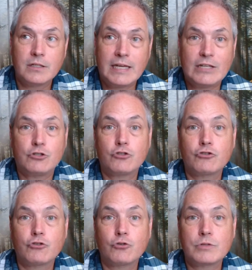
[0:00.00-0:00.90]
It just
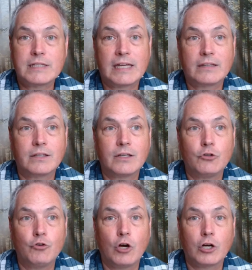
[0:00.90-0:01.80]
shows that
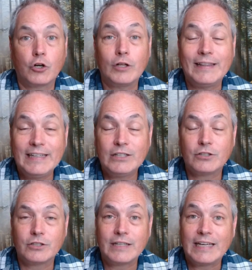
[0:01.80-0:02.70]
you are a
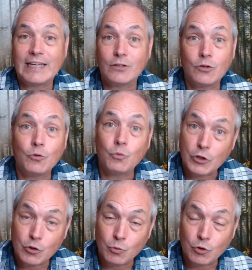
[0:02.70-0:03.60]
leader in what
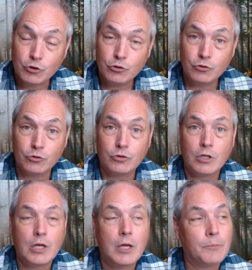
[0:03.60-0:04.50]
you want to do,
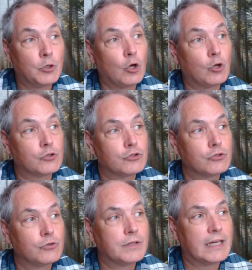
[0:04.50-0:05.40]
but
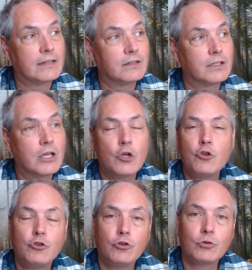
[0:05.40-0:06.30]
also that
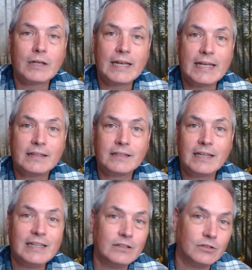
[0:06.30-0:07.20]
you don't let
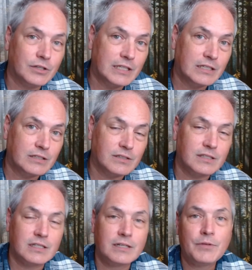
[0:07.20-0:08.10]
little things
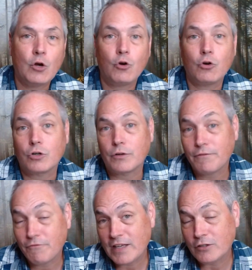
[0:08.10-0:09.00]
or
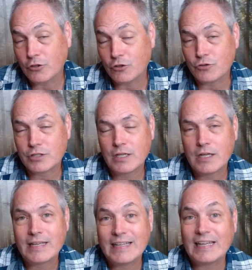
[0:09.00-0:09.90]
failures
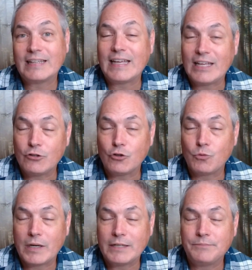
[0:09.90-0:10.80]
get in your
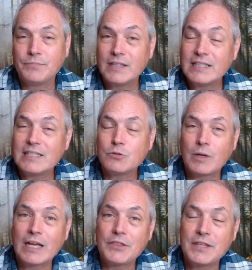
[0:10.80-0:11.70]
way. This is what
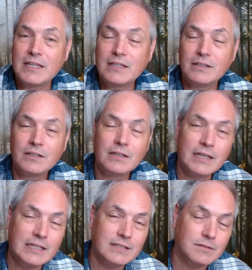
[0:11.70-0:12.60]
I think
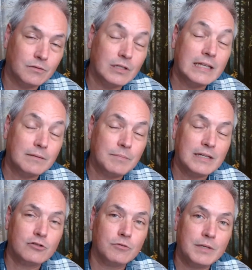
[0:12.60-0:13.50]
is it
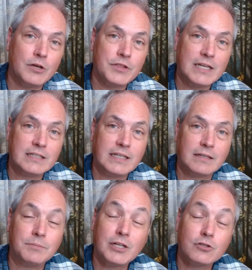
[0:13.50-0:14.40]
means to be authentic,
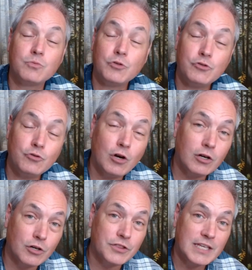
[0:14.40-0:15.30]
because once you are
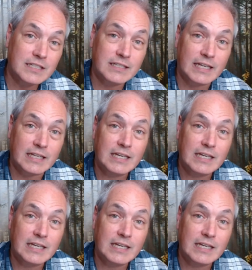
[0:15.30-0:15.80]
authentic,